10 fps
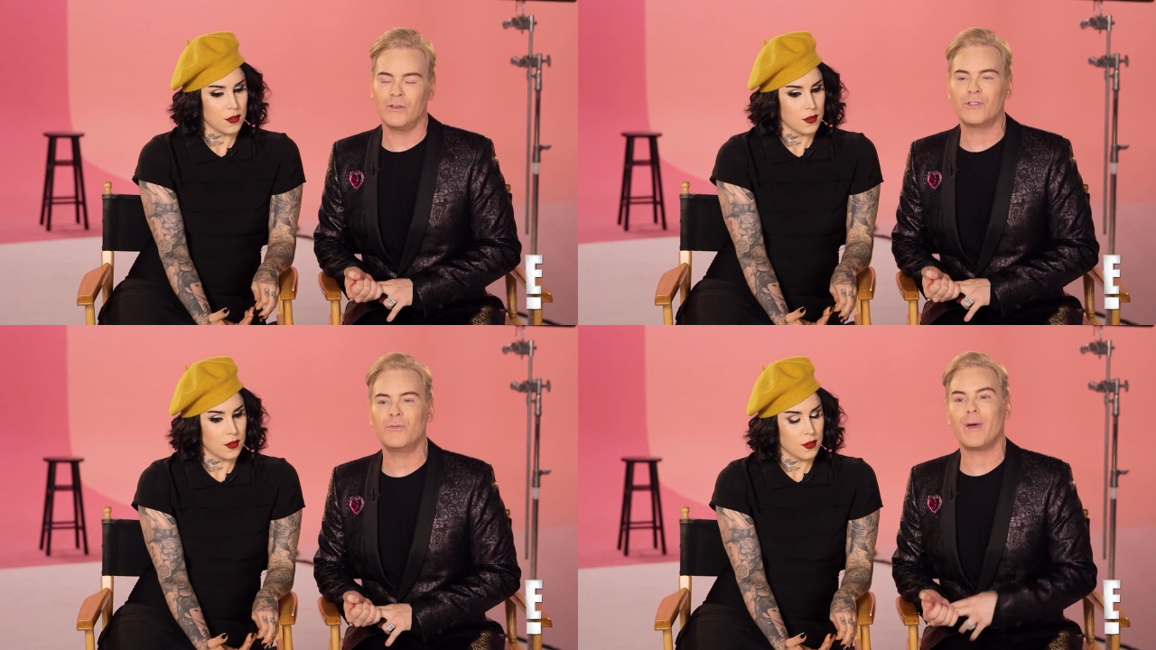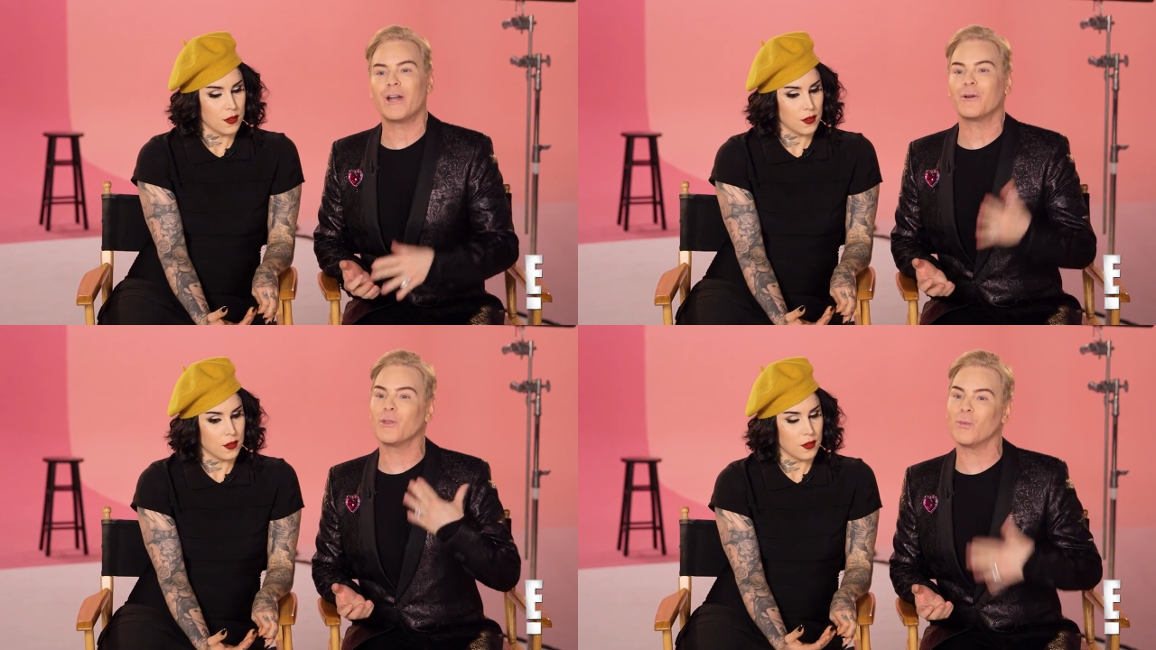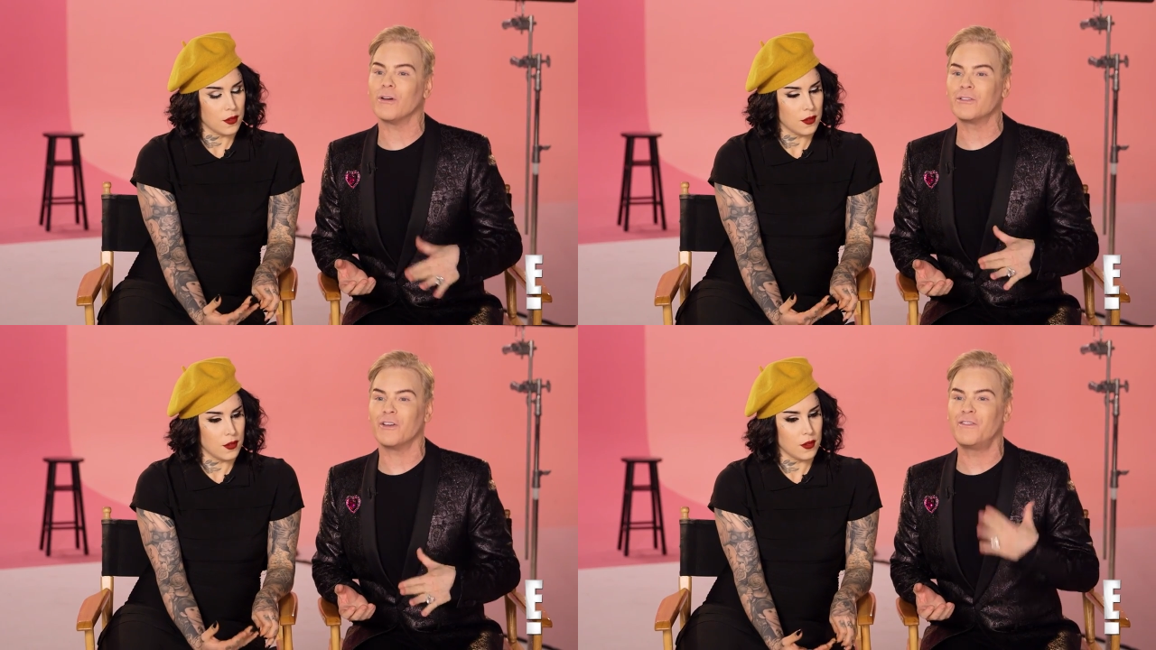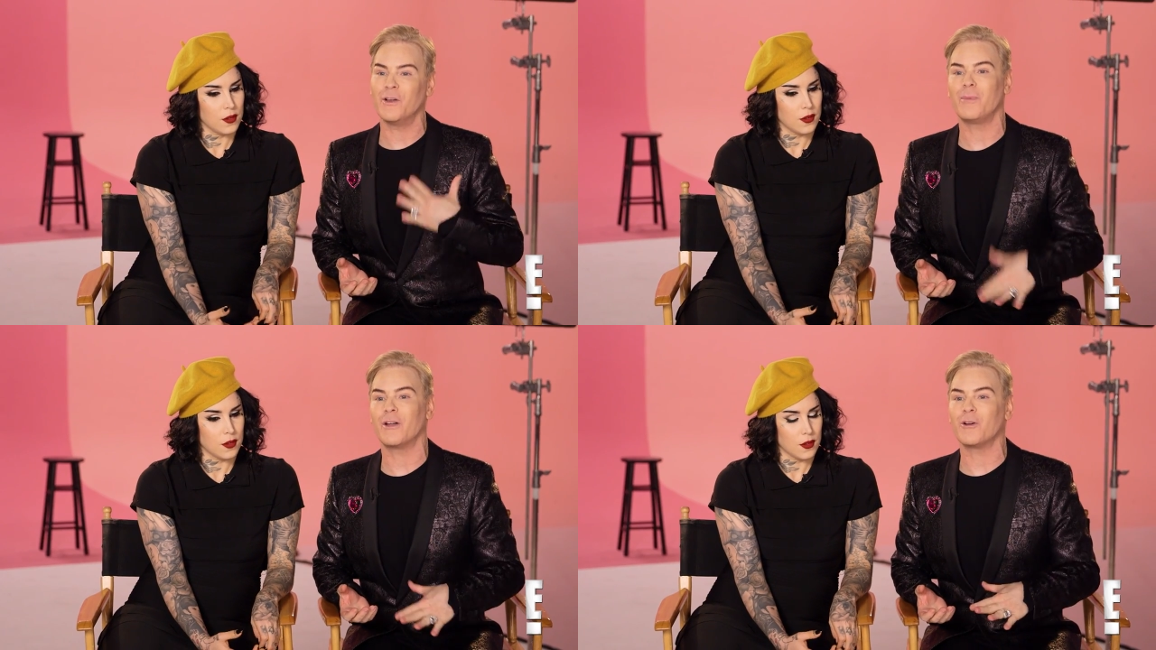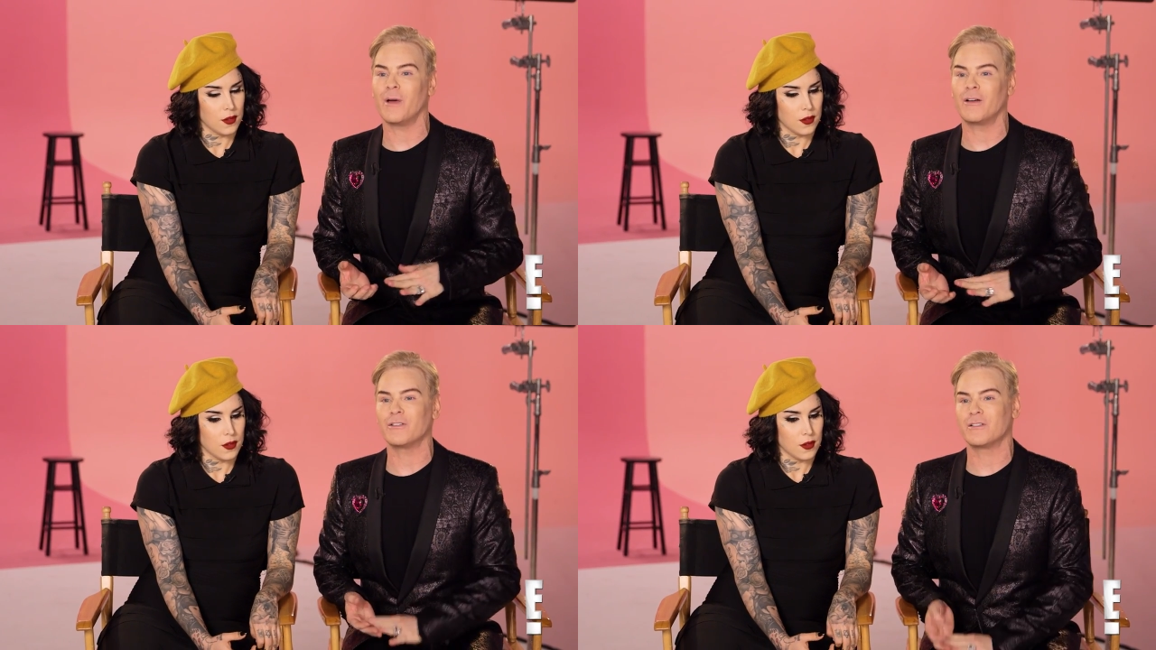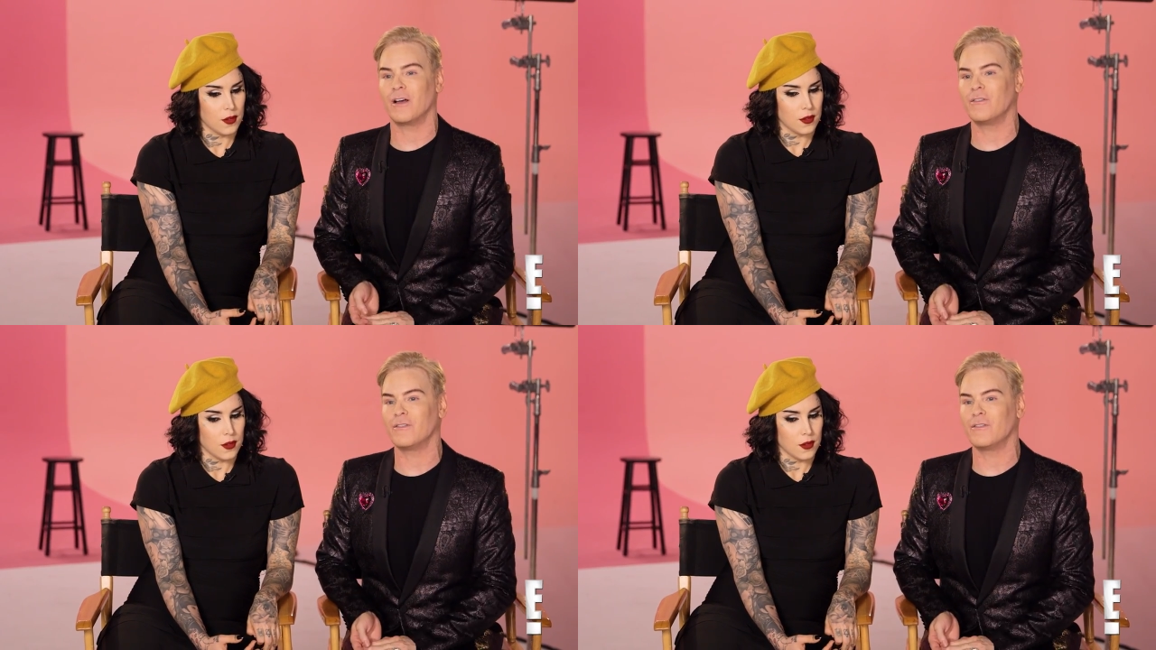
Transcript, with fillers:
Speaker 1: You'll do better in the world. And you'll feel better about yourself.